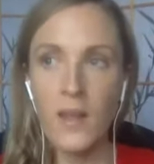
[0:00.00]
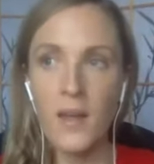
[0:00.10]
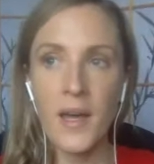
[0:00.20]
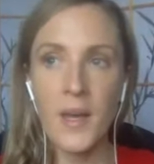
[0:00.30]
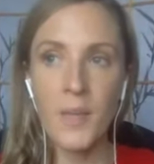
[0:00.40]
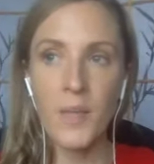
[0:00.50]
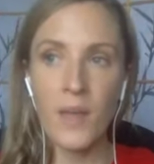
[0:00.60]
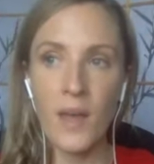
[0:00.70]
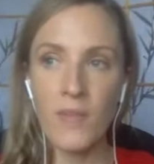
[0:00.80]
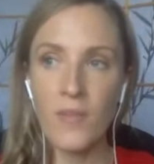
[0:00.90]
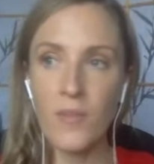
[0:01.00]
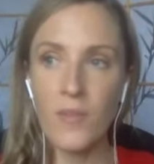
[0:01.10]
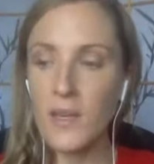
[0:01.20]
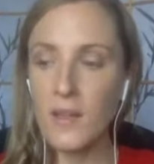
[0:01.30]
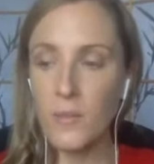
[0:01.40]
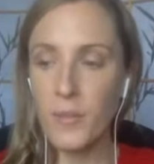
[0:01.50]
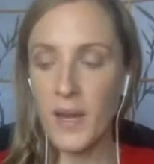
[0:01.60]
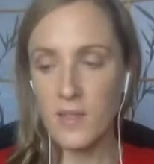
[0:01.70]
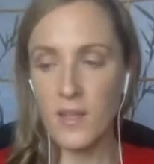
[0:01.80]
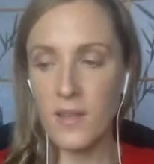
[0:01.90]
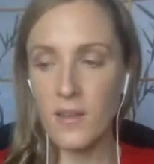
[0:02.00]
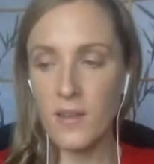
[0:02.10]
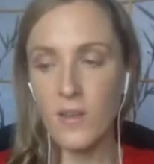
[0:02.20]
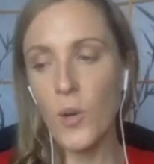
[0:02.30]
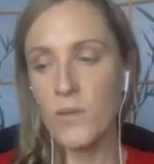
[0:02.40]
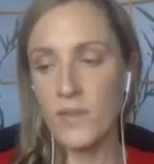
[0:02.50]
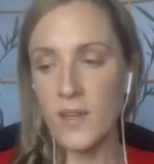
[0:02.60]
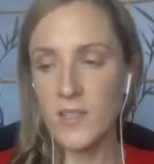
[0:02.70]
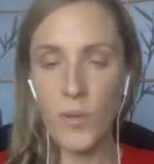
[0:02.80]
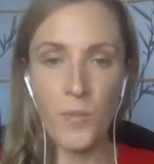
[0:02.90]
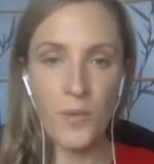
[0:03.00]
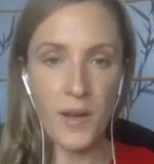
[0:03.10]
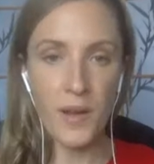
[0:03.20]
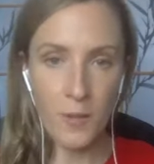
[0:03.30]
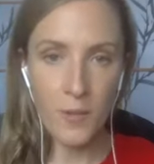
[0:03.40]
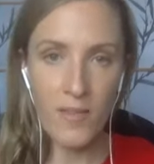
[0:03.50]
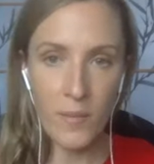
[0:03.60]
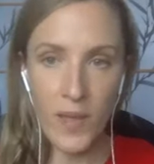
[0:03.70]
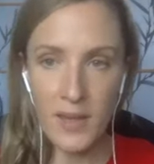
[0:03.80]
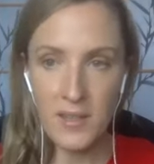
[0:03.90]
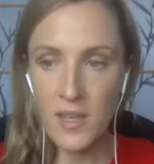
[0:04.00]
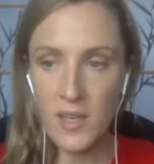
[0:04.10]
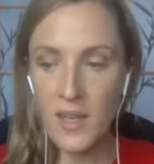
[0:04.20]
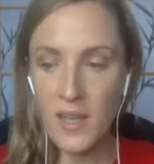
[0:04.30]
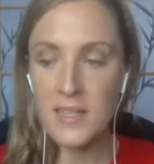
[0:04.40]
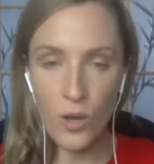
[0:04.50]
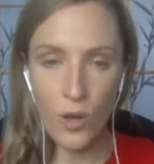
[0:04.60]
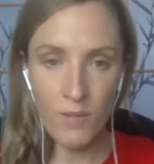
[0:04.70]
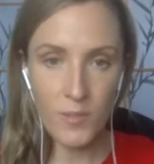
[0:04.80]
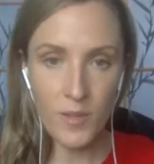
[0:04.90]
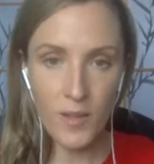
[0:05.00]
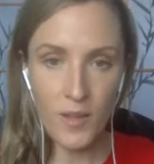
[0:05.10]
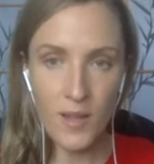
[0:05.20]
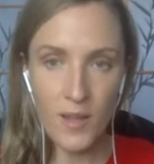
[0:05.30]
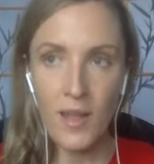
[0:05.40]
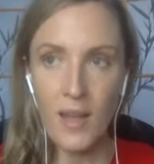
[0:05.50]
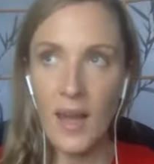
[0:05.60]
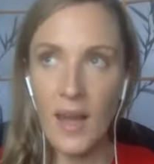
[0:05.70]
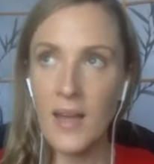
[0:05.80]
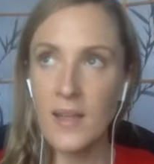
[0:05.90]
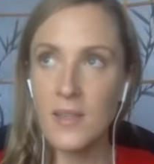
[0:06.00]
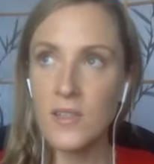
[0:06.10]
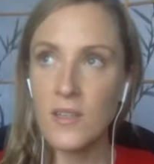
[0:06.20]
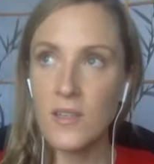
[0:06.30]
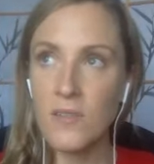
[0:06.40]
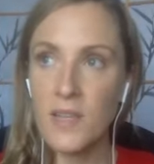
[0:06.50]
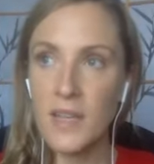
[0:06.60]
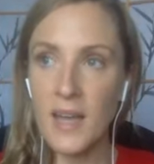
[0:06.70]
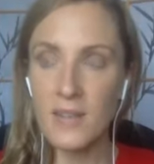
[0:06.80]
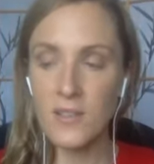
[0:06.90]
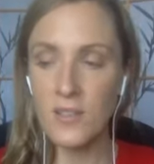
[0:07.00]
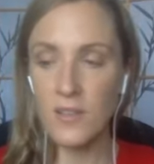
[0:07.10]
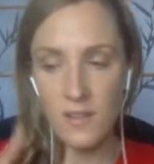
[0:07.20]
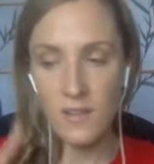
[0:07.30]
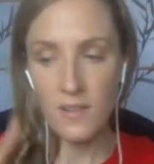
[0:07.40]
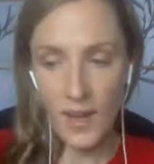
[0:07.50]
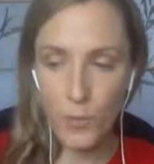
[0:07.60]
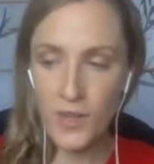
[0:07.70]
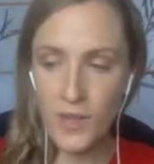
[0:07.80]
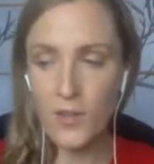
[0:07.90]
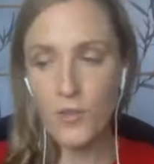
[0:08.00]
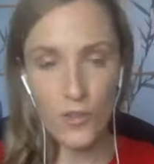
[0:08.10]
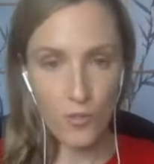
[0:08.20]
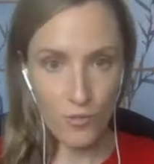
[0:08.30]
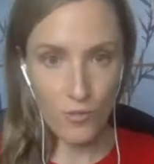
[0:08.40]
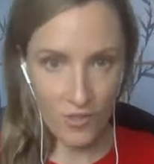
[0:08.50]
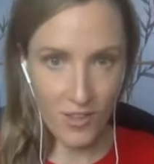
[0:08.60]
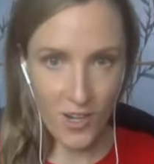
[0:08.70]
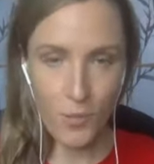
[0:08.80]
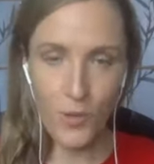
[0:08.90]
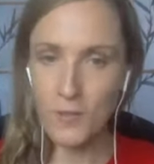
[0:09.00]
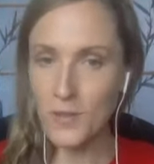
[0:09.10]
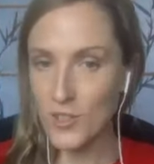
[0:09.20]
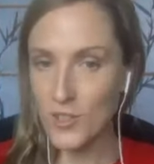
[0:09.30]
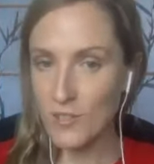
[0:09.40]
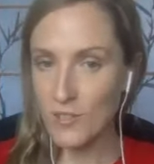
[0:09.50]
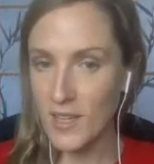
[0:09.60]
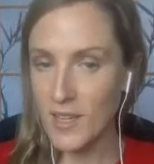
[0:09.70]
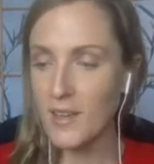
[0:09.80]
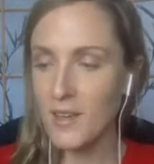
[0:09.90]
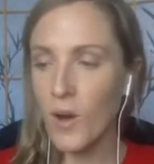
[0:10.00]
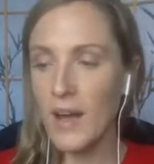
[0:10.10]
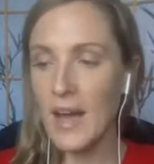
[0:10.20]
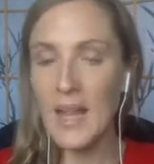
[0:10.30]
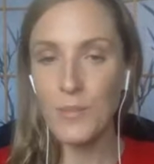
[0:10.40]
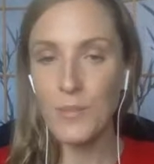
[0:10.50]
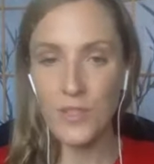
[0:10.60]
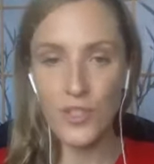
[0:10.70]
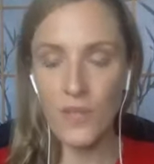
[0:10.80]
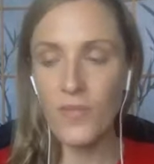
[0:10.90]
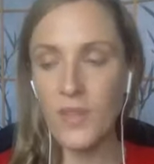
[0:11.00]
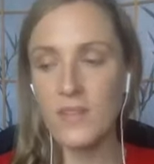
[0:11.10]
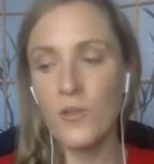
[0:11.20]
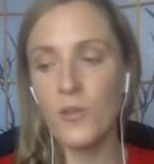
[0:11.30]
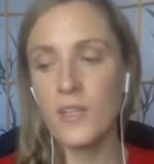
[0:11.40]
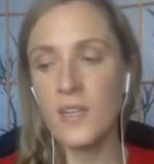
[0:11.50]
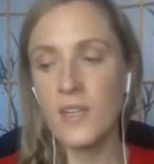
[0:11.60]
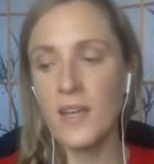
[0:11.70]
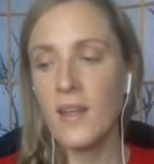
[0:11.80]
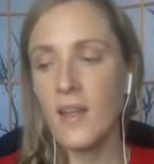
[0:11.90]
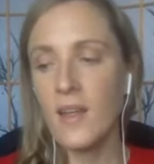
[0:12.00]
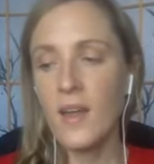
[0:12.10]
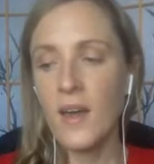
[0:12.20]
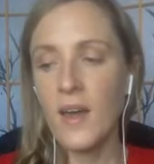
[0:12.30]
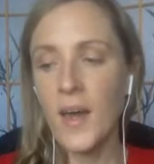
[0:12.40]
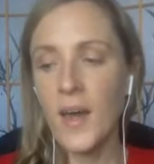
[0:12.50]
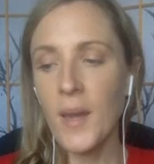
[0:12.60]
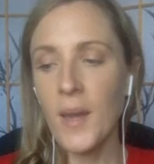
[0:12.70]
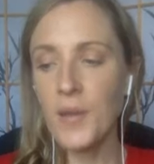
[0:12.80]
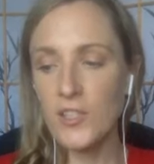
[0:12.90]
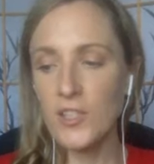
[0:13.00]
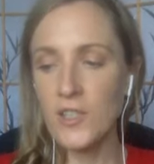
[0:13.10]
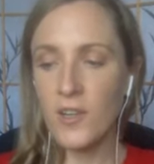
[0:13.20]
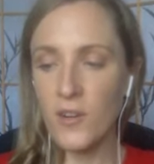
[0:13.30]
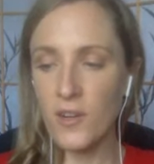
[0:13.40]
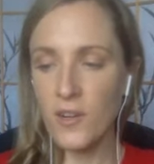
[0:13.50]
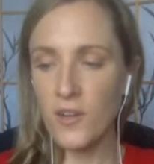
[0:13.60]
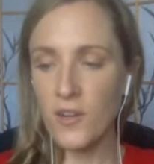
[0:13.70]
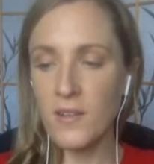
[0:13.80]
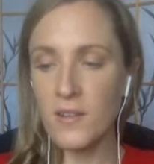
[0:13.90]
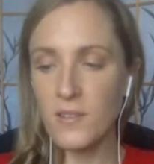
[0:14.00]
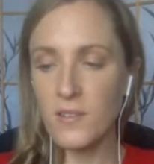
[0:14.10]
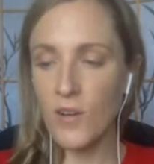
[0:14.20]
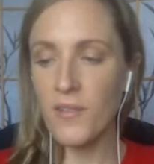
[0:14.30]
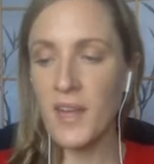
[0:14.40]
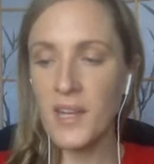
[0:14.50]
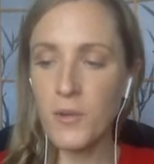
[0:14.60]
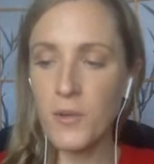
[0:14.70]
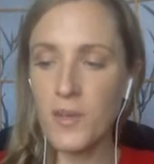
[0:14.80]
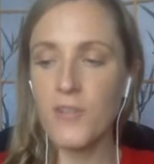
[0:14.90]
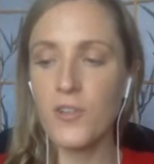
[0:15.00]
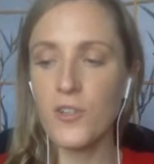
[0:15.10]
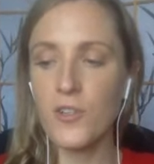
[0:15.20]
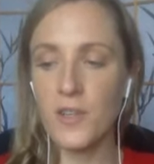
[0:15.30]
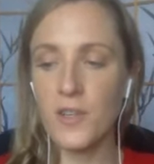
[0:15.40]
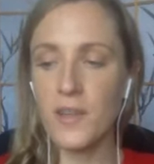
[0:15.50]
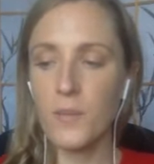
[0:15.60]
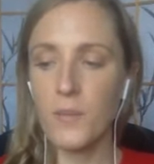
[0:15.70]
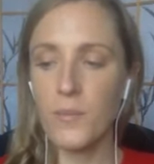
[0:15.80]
And for me, the past like couple of years, I've been breaking away from that. And it is uncomfortable and really has to, I'll bring you to the third point, which is really what helps to shift this whole thing. But actually, you're not serving anyone if you're just like